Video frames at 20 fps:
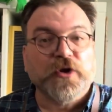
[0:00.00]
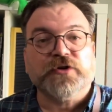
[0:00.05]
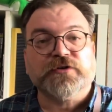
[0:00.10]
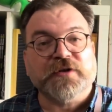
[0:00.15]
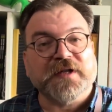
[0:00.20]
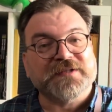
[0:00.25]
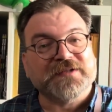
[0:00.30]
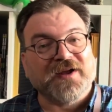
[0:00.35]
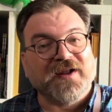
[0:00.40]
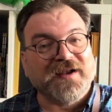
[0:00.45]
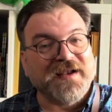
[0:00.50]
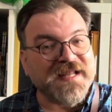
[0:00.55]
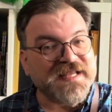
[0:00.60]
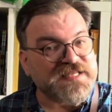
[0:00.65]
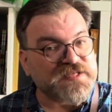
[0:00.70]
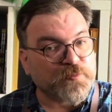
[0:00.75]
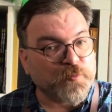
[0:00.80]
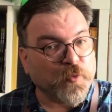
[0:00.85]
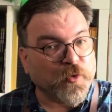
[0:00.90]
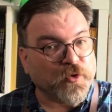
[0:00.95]
that are
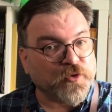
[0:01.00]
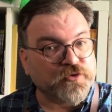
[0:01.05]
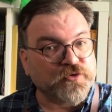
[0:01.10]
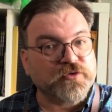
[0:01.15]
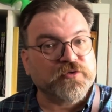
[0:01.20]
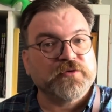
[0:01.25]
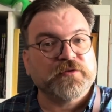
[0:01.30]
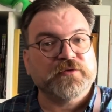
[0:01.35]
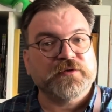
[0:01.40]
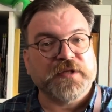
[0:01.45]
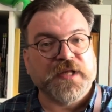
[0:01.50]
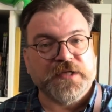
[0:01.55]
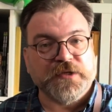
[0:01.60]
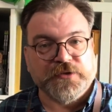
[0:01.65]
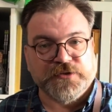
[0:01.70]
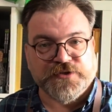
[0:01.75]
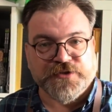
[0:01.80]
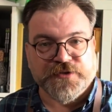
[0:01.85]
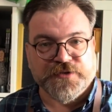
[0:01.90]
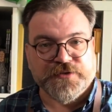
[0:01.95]
less worked than
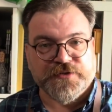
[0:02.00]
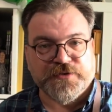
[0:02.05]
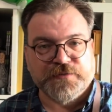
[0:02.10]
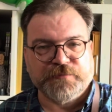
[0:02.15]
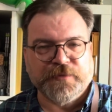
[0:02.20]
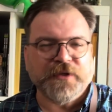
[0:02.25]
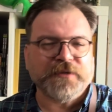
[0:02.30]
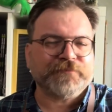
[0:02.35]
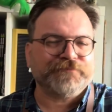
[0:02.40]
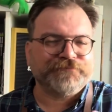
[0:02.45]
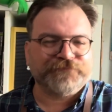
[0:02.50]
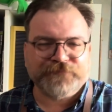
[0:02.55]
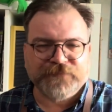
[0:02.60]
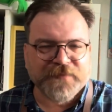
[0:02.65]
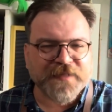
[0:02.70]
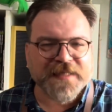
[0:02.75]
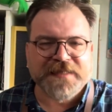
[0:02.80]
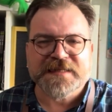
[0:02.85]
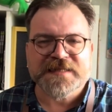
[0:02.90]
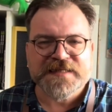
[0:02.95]
others. But
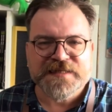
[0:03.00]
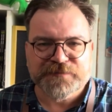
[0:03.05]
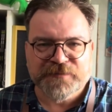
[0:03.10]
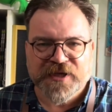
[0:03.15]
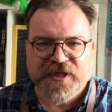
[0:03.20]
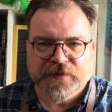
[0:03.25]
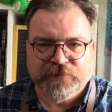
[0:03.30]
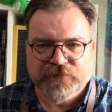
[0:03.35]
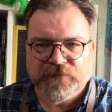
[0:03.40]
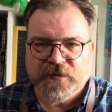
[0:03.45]
that is me.